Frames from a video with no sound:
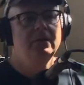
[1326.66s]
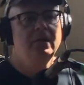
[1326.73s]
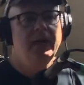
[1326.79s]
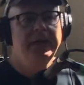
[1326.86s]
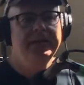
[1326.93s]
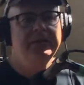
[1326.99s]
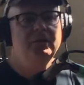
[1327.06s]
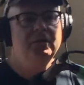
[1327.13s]

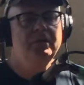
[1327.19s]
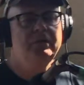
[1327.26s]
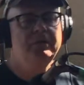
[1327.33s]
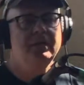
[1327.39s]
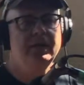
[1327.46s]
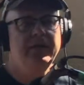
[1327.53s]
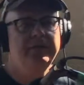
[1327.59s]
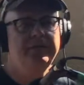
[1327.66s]

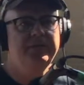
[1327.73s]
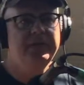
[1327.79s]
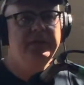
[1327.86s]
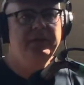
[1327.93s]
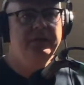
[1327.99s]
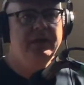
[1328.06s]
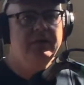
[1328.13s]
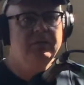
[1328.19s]
I
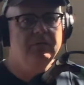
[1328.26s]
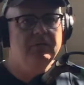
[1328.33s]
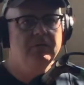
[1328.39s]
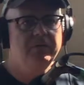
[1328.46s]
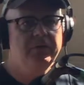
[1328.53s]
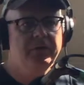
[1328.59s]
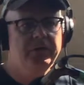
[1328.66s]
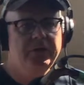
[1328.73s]
figured out
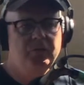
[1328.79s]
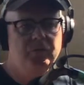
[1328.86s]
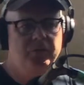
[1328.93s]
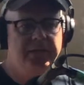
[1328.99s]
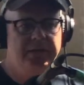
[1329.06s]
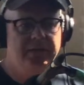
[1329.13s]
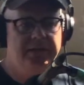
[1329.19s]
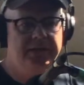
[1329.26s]
very
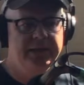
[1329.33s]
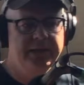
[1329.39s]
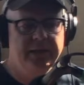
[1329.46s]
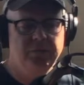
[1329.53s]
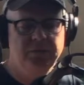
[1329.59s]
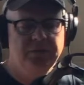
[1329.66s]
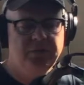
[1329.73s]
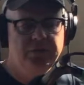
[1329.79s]
quickly that I
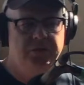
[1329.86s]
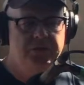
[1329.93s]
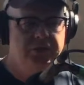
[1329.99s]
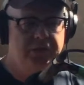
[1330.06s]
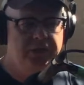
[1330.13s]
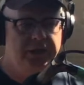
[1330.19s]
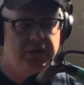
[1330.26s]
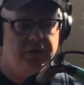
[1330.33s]
wasn't
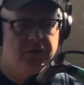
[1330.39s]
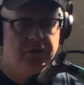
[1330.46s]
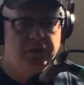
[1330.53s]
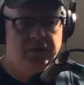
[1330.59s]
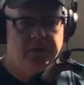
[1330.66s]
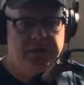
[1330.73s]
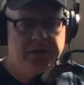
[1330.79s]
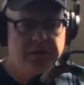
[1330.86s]
good at
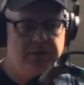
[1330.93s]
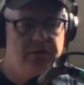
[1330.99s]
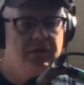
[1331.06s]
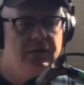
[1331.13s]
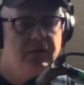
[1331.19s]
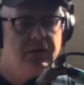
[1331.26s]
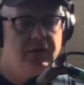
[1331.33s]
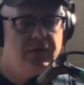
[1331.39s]
learning
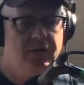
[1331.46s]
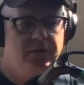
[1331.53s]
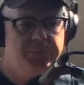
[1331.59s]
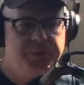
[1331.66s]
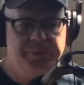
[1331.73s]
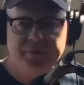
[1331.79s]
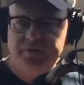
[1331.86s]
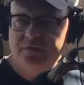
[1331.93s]
other
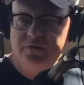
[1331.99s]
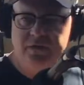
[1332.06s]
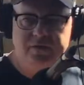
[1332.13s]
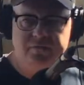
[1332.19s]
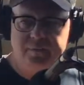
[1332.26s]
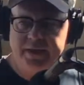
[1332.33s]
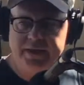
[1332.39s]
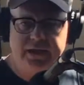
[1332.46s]
people's stuff.
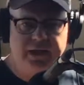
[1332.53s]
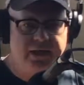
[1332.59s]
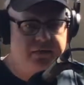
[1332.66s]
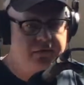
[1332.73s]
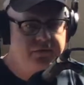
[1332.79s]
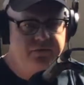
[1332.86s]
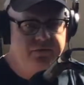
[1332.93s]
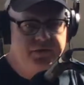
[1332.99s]
I
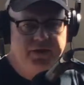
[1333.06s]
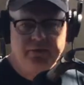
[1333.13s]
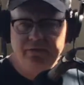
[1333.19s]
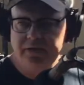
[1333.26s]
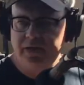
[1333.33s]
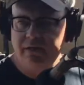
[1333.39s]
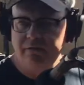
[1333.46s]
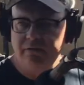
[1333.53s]
couldn't figure it
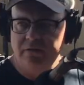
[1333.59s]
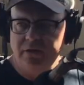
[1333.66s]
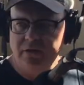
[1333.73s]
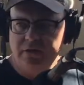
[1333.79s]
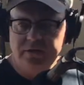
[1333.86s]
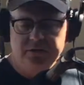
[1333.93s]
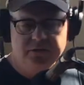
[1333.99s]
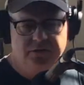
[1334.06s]
out.
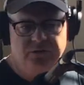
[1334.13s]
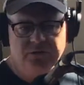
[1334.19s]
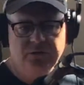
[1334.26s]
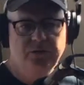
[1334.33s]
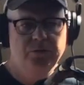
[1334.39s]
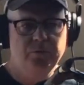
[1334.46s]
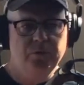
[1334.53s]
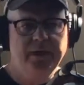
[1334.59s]
So I just
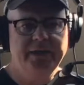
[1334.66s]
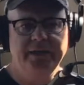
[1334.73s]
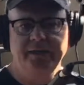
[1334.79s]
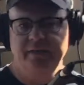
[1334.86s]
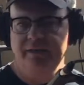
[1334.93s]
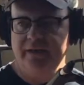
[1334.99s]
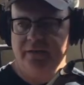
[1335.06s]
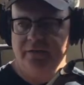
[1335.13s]
started writing
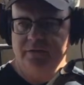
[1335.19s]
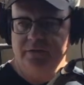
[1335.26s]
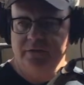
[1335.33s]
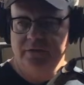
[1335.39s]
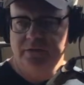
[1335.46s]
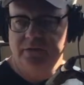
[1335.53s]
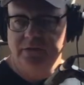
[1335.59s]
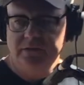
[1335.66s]
things.
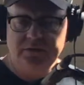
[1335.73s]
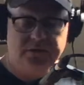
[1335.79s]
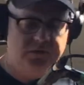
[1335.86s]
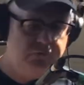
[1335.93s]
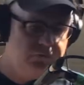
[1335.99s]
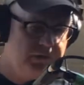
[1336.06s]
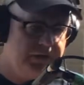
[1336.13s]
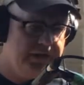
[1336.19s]
Just
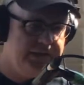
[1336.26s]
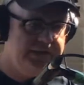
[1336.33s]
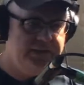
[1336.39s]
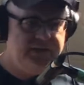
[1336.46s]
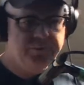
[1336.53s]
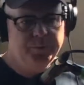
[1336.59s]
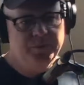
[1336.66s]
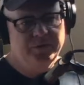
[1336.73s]
really
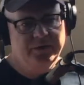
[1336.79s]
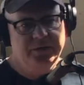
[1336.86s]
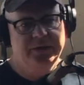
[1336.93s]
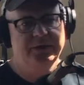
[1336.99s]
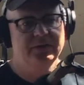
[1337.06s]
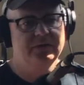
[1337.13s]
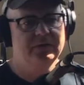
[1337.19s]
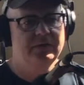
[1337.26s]
simple
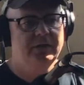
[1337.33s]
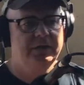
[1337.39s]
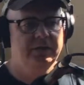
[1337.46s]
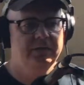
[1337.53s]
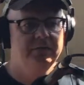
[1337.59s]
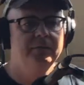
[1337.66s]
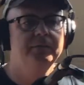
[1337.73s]
things. And